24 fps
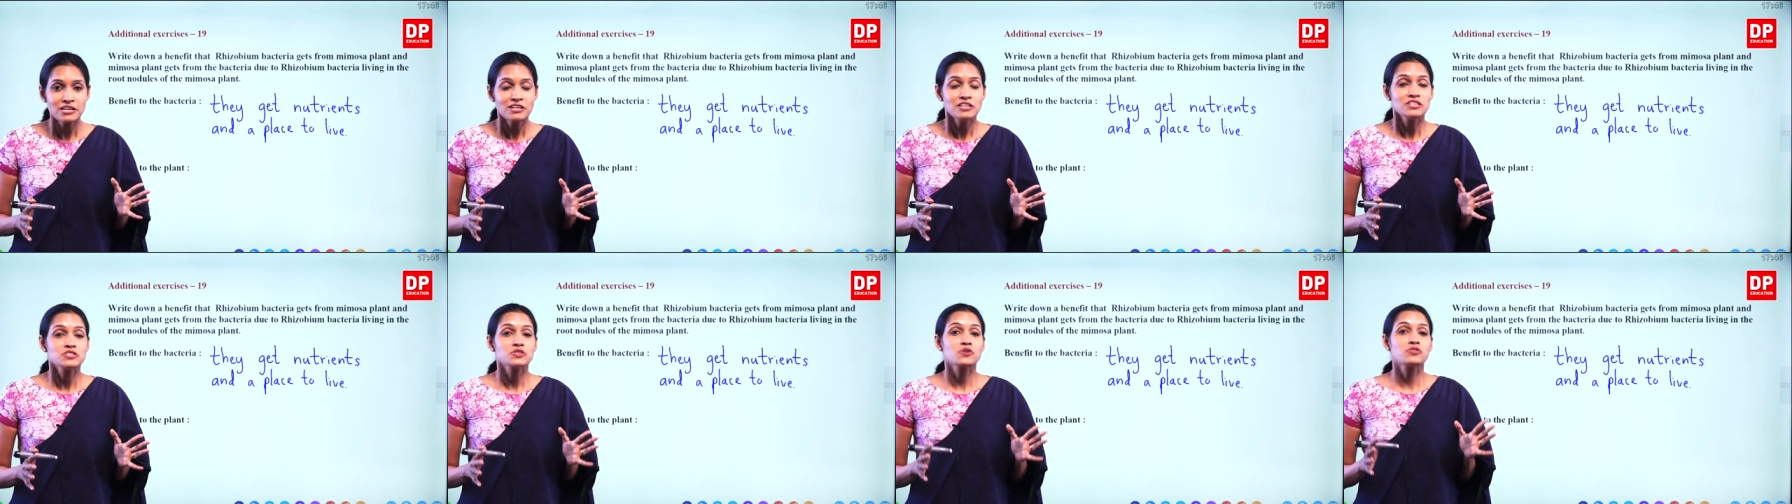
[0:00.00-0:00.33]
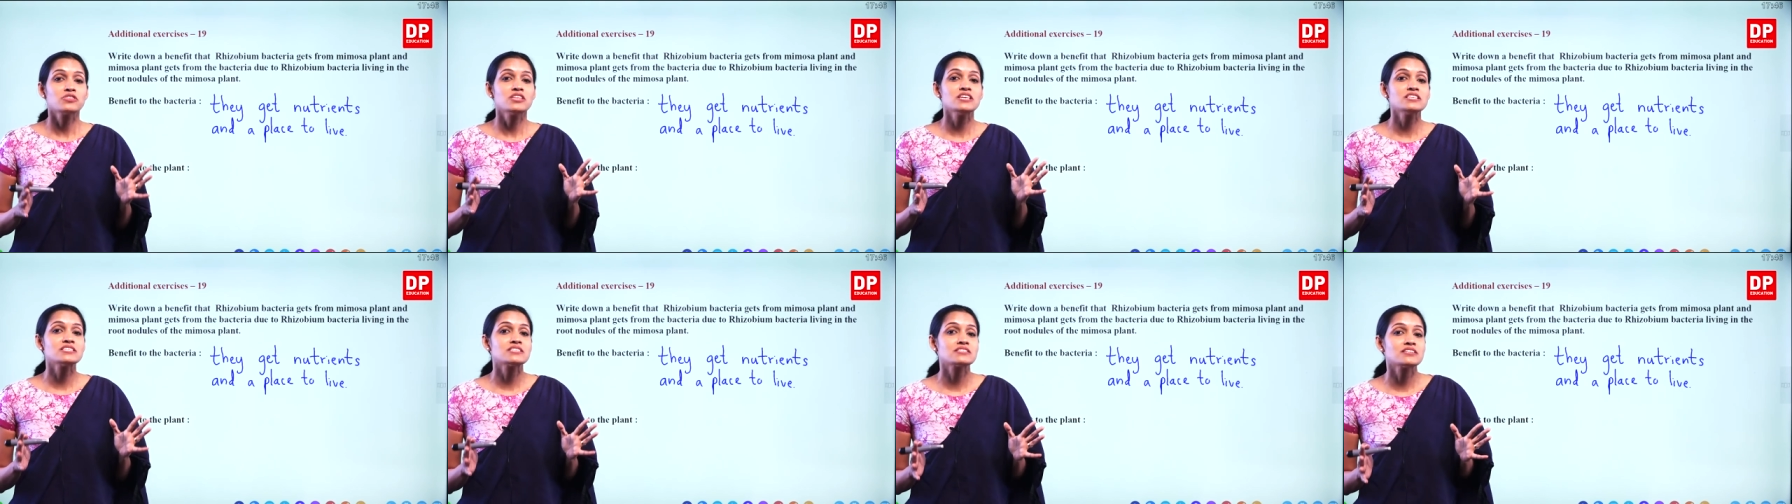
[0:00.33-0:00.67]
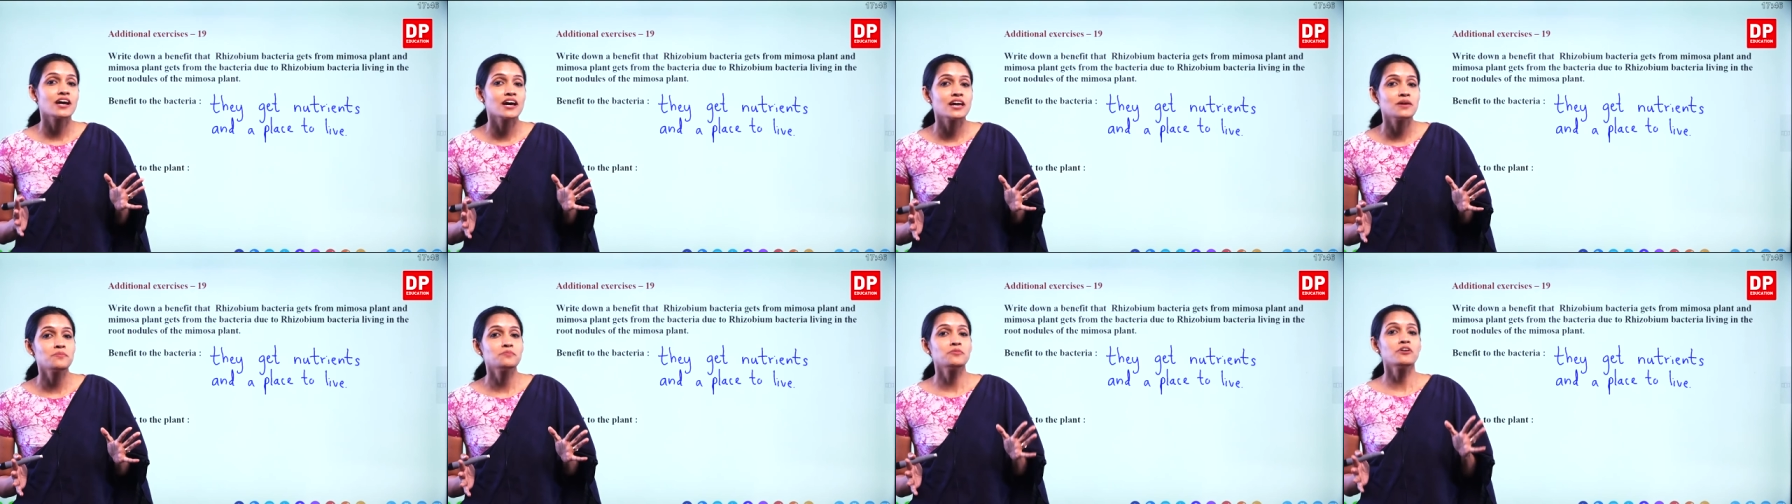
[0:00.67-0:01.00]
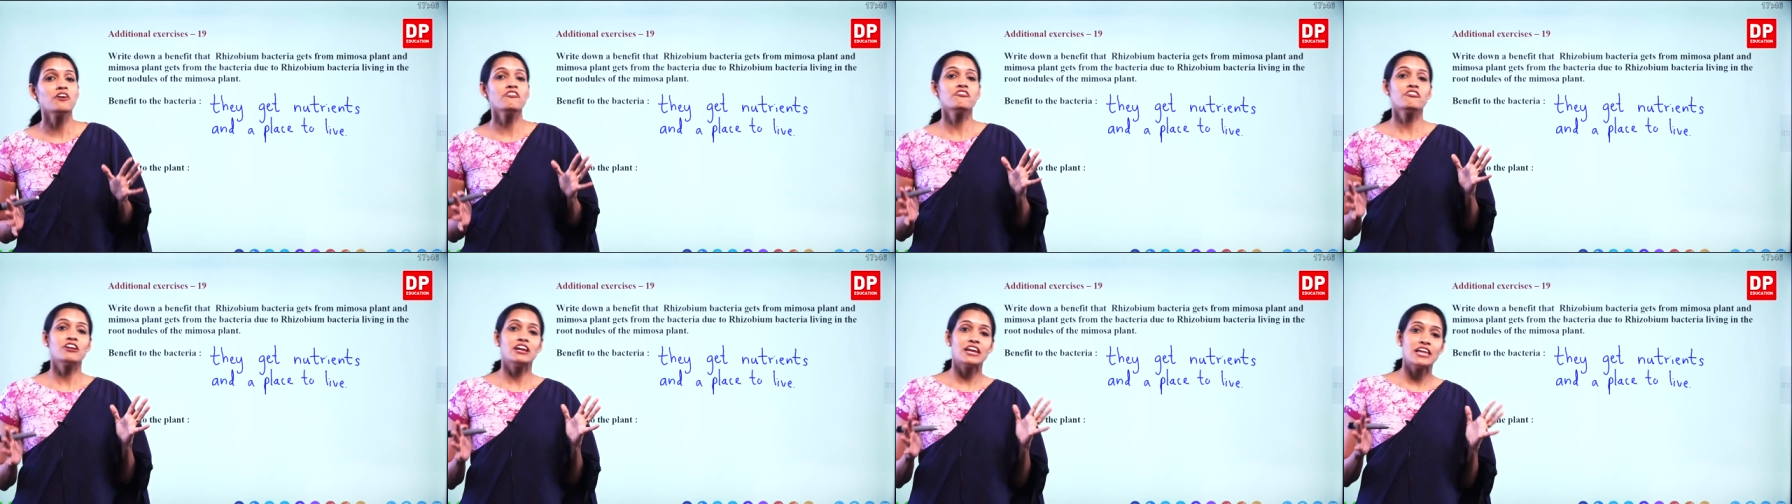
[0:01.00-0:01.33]
So this type
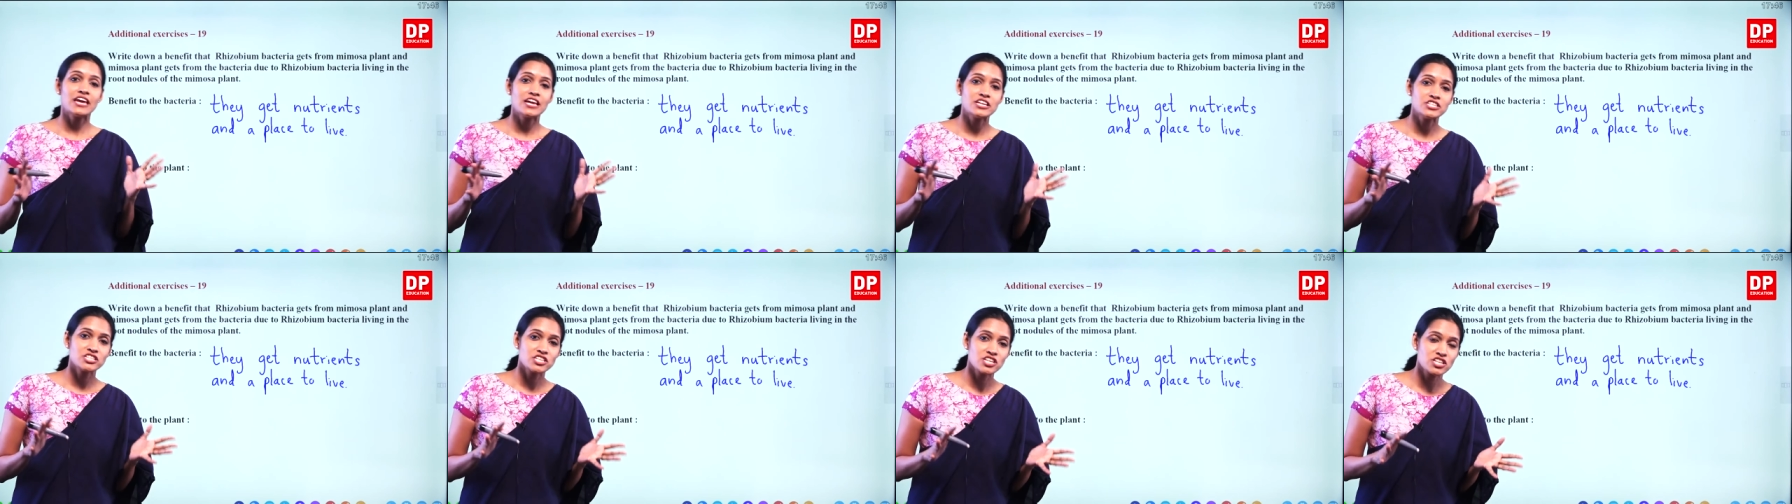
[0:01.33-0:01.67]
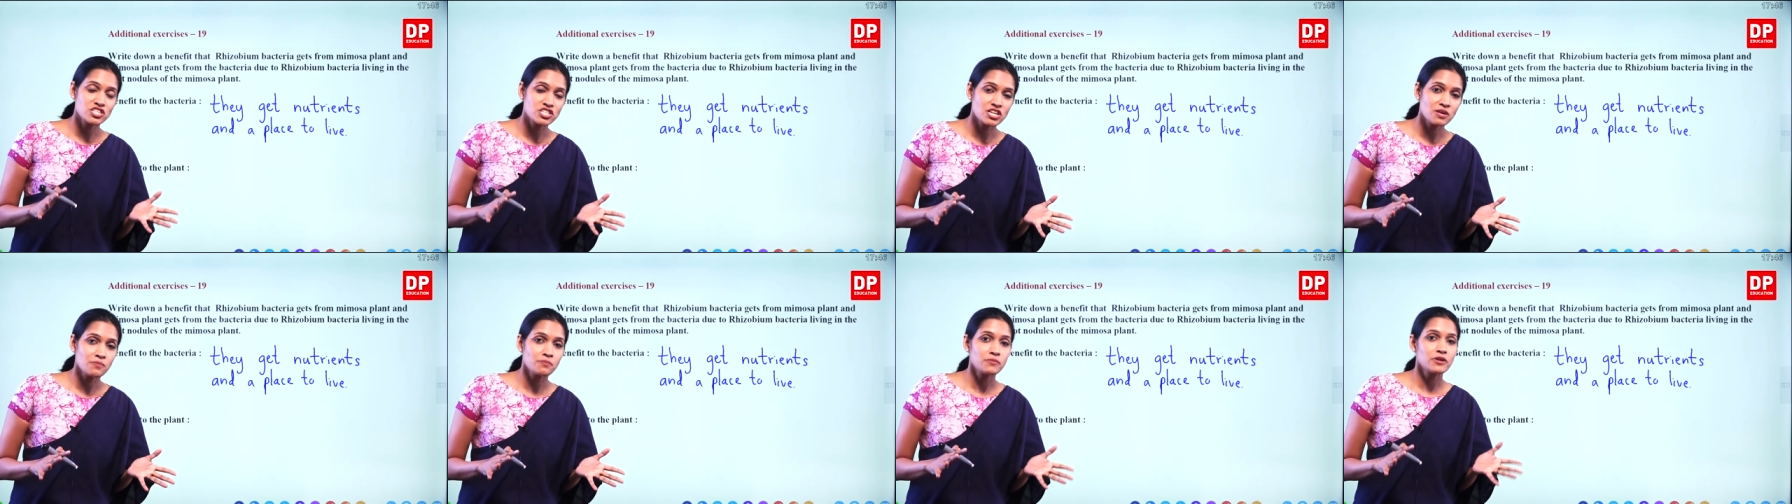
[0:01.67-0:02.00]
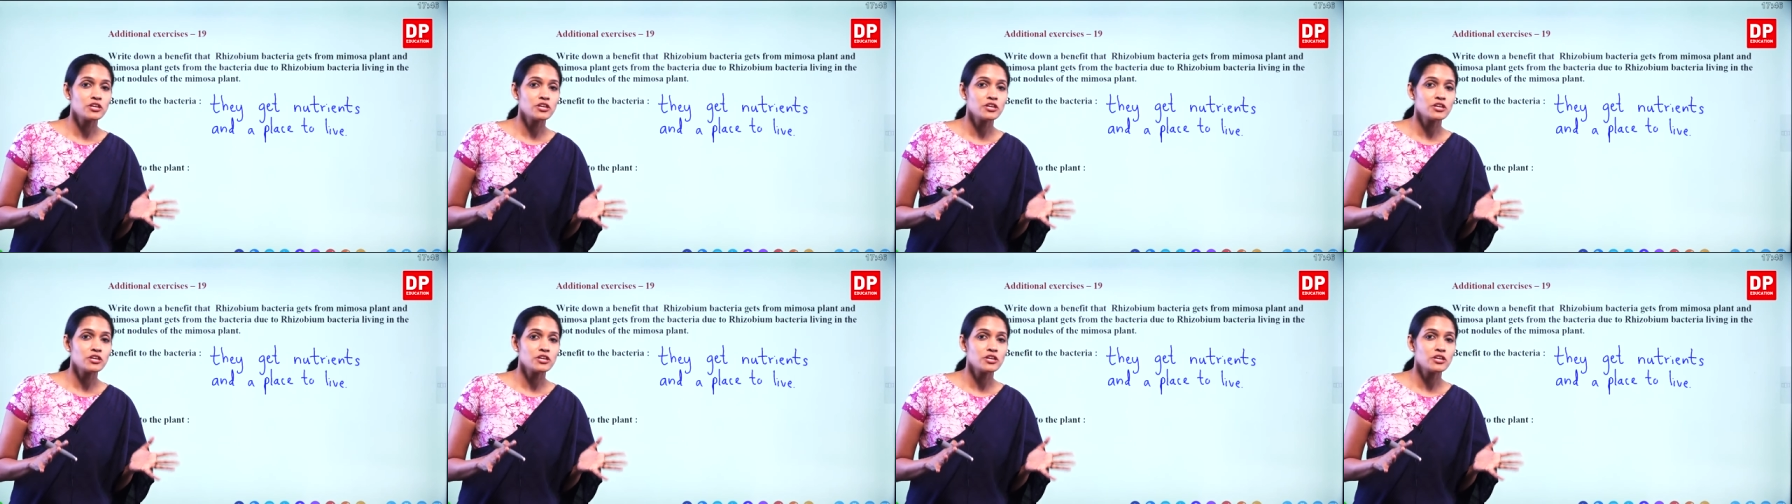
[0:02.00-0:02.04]
of relationship